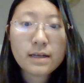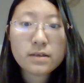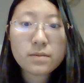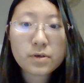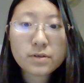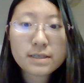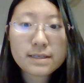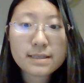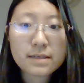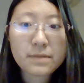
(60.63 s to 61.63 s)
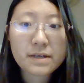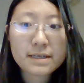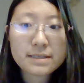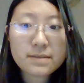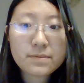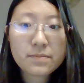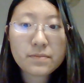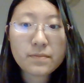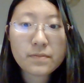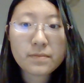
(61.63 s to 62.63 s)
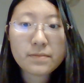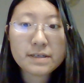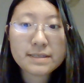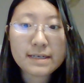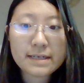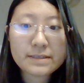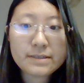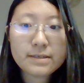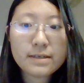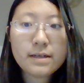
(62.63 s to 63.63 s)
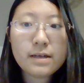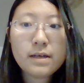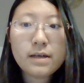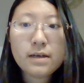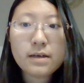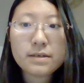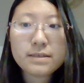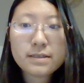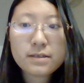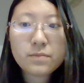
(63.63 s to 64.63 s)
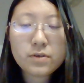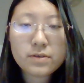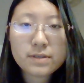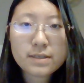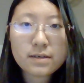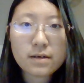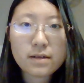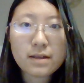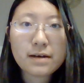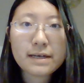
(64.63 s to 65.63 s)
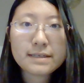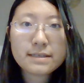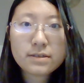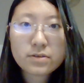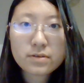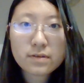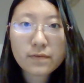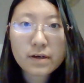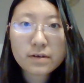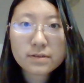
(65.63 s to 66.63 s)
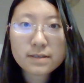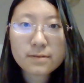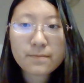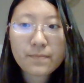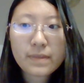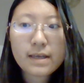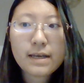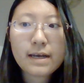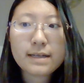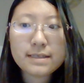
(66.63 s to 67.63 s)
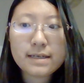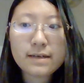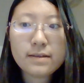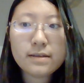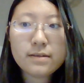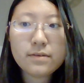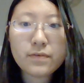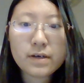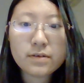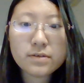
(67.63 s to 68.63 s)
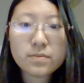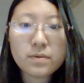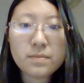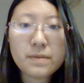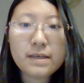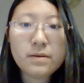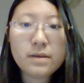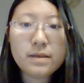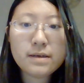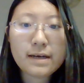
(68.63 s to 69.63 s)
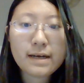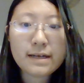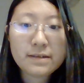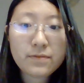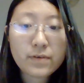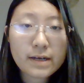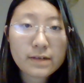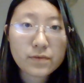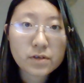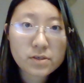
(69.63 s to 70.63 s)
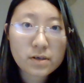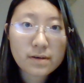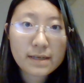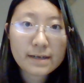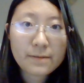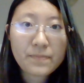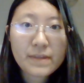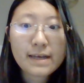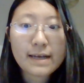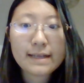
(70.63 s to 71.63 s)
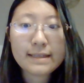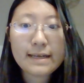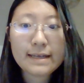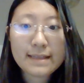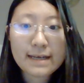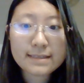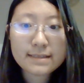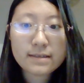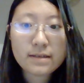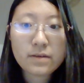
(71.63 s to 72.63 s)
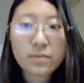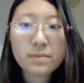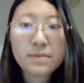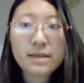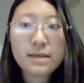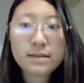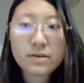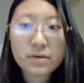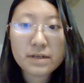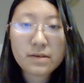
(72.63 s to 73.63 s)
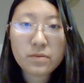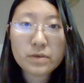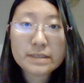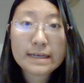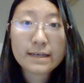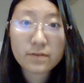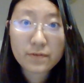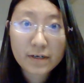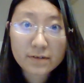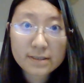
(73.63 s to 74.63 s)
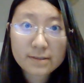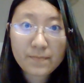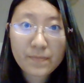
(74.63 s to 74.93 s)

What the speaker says: The process and mechanism is that a system user allows access to the files, and then the files will be identified for sharing, and at last, it will be integrated with other files.